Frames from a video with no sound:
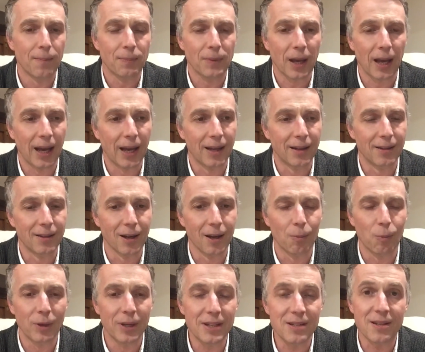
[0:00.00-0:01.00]
And
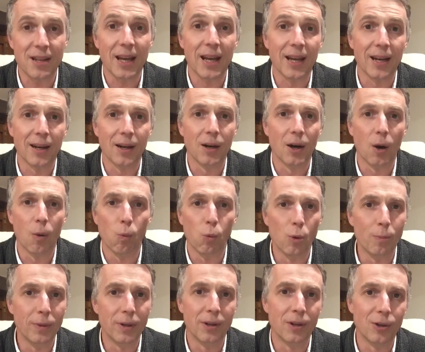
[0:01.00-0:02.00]
when he's there, a
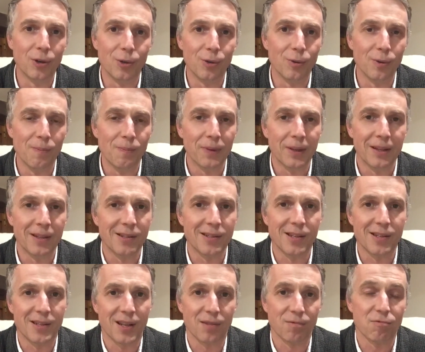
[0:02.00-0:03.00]
woman who it
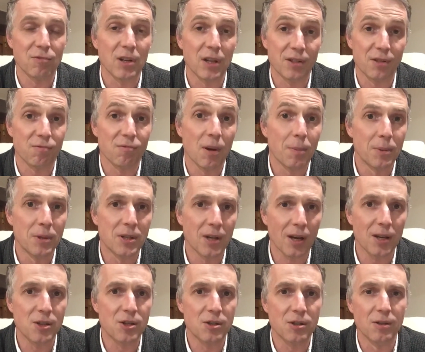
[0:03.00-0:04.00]
says has a
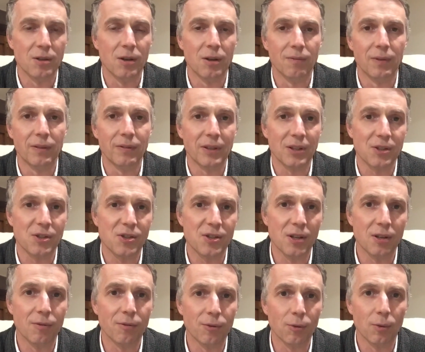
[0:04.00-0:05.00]
reputation of living a
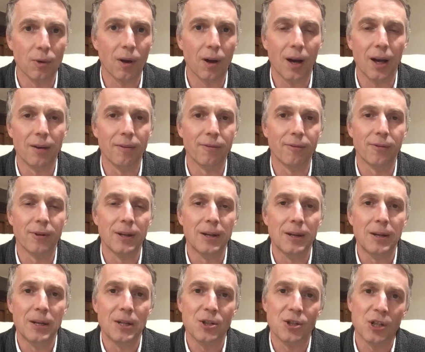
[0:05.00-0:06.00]
sinful life,
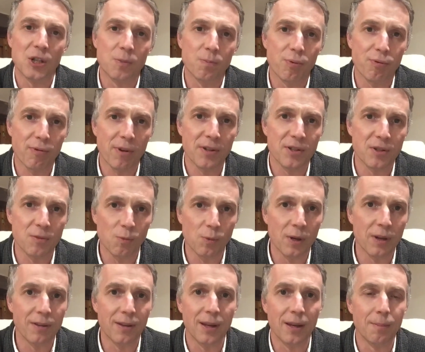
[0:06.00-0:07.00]
she's present
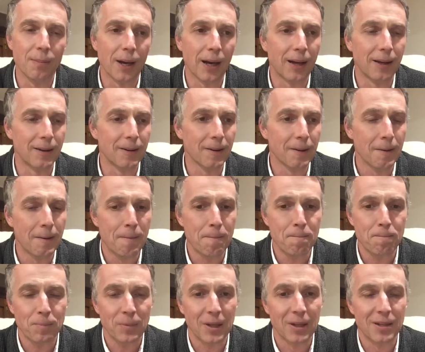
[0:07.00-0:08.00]
with him.
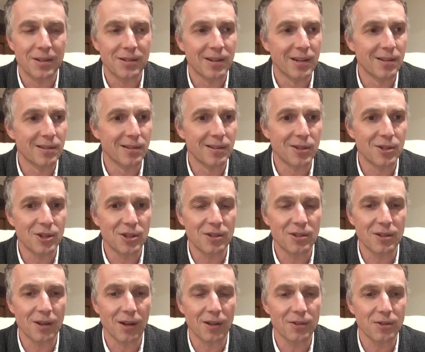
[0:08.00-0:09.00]
And it says that she
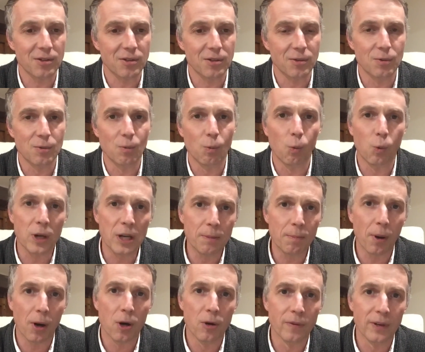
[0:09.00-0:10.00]
starts to
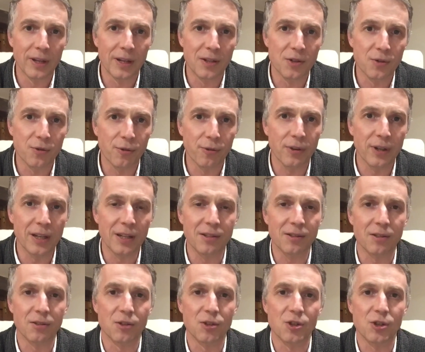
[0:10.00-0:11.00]
weep over his
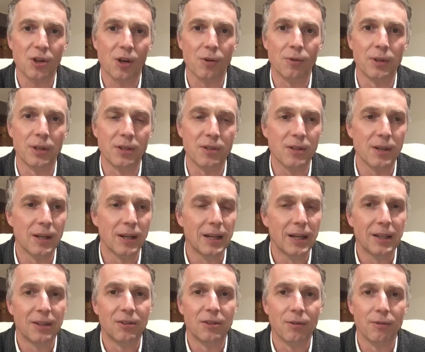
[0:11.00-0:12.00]
feet and show this
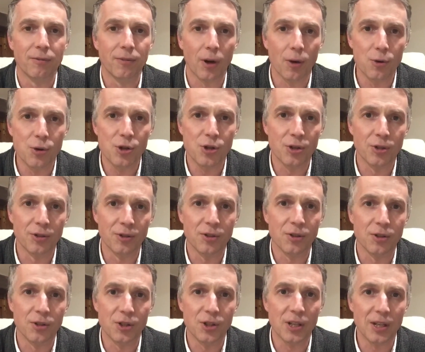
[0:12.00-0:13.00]
devotion
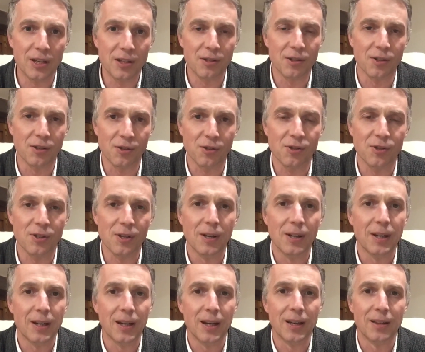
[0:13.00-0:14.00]
to Jesus
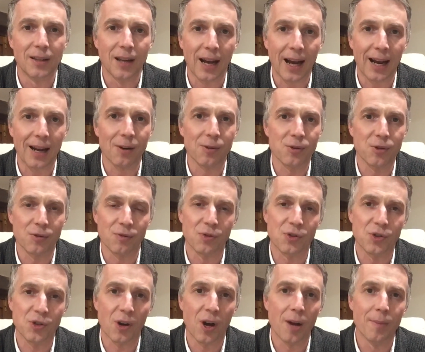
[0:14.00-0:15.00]
in the house of
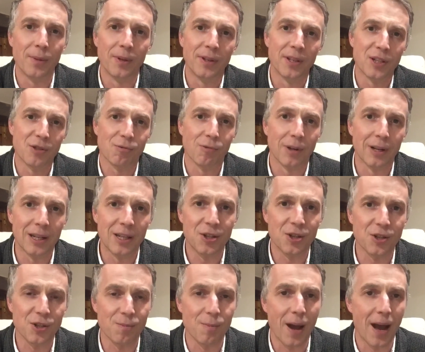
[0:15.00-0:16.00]
Simon, this
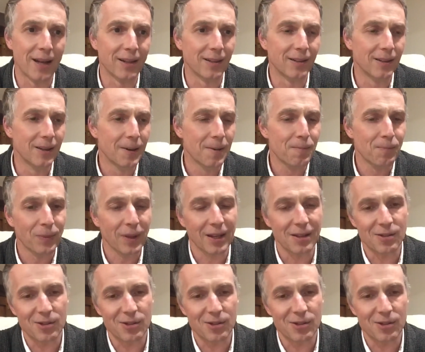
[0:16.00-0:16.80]
religious man. And